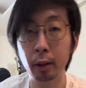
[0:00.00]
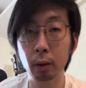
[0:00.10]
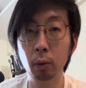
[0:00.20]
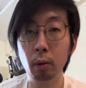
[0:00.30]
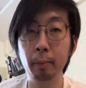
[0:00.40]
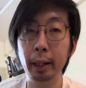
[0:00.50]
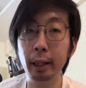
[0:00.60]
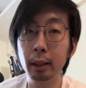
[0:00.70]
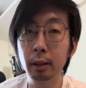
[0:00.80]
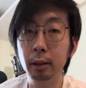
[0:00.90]
lower back
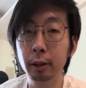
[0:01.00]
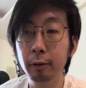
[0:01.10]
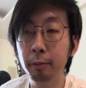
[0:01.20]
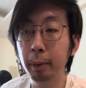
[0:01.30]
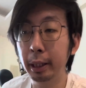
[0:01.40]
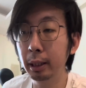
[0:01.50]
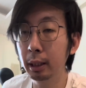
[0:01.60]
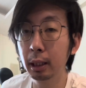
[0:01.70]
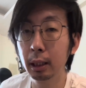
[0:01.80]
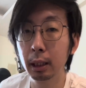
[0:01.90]
nerve pain.
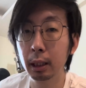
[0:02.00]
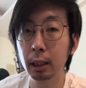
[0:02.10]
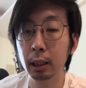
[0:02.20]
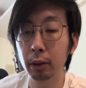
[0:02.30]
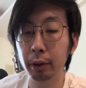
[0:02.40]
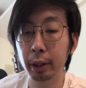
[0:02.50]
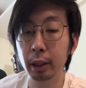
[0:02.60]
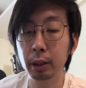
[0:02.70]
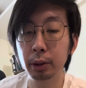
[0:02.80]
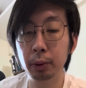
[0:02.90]
Okay,
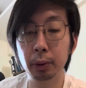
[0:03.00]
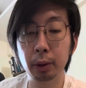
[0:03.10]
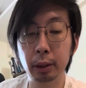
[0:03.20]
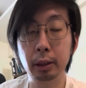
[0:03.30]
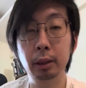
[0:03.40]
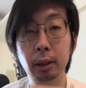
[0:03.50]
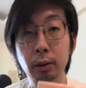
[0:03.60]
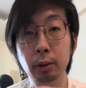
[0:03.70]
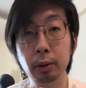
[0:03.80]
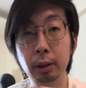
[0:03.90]
so
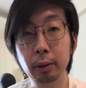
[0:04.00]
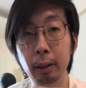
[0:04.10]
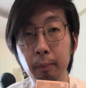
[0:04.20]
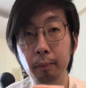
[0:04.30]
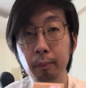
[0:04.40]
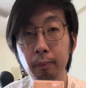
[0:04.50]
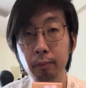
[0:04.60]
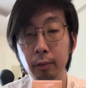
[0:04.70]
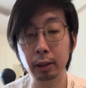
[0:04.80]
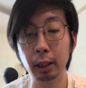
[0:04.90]
that's why I'm
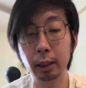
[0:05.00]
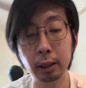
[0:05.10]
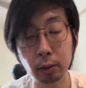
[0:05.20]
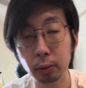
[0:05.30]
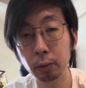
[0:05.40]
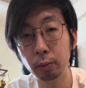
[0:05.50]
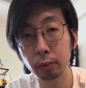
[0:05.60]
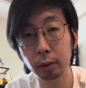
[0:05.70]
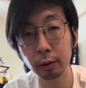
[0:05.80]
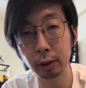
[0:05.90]
deciding
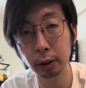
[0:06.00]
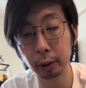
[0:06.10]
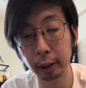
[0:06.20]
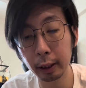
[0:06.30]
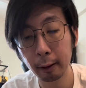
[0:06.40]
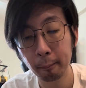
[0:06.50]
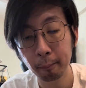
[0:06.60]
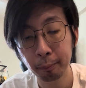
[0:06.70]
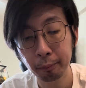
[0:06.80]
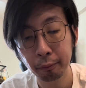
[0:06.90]
to give it a try.
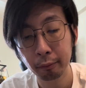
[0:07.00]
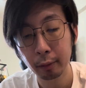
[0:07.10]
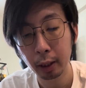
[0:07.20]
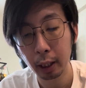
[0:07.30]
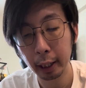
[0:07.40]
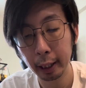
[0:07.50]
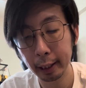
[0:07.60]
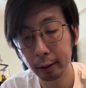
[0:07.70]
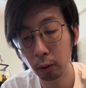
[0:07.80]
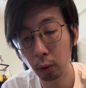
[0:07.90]

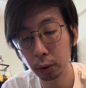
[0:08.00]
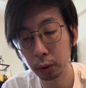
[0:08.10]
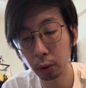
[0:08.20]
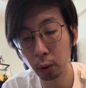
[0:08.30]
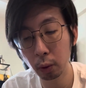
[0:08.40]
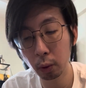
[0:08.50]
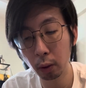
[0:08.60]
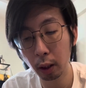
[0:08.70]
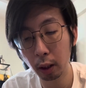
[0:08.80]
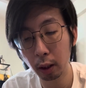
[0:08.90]
And also
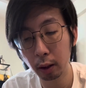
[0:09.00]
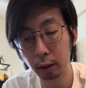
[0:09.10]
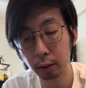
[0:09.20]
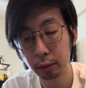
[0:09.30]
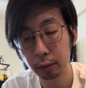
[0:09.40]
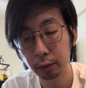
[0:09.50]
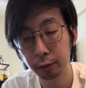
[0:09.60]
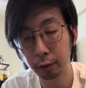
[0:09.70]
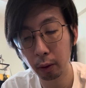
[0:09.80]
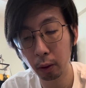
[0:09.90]

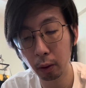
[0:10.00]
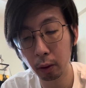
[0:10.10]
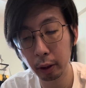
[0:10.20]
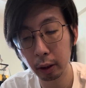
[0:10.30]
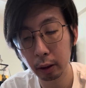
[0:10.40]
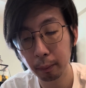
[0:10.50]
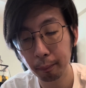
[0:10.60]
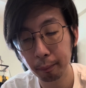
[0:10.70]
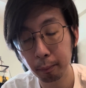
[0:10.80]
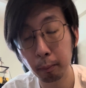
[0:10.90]
for
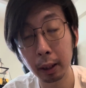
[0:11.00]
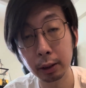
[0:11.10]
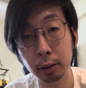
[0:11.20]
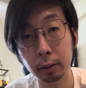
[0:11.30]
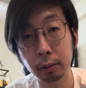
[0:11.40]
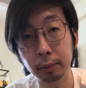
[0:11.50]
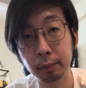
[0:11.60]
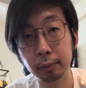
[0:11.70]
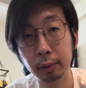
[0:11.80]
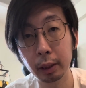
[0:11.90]
muscle,
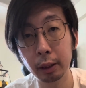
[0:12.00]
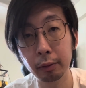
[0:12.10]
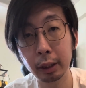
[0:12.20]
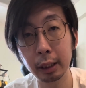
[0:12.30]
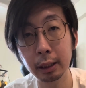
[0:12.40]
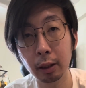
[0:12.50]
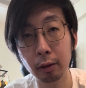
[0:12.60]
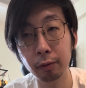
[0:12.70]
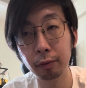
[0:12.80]
okay, release of